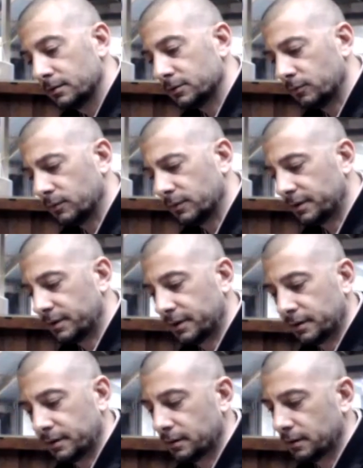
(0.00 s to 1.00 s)
So one
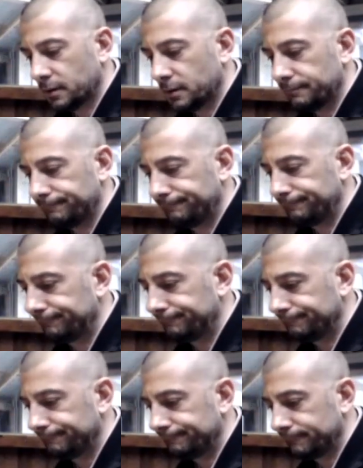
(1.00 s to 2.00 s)
thing
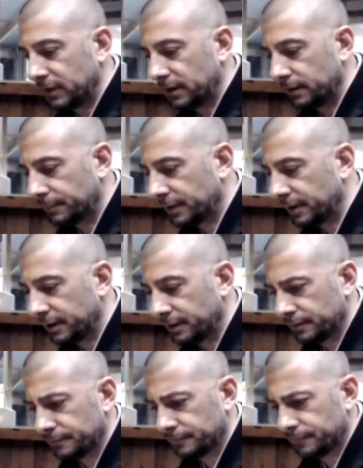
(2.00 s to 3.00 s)
I'm
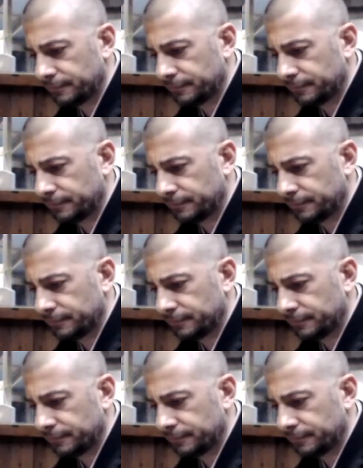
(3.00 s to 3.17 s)
kind of